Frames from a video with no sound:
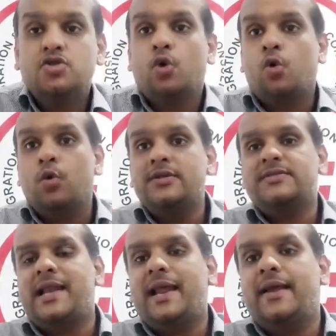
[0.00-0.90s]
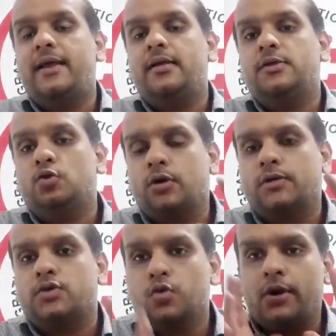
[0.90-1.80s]
So Queensland,
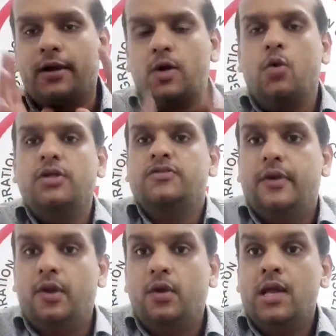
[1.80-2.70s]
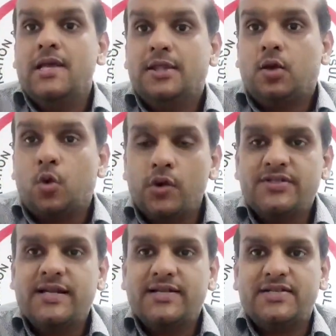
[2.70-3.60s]
to conclude this video, the
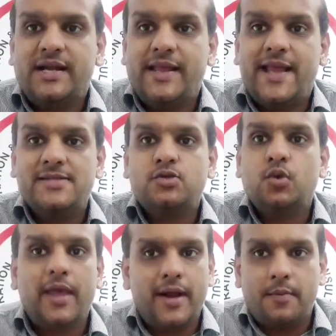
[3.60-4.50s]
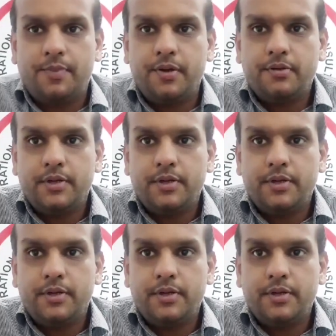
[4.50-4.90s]
Queensland state has to get up.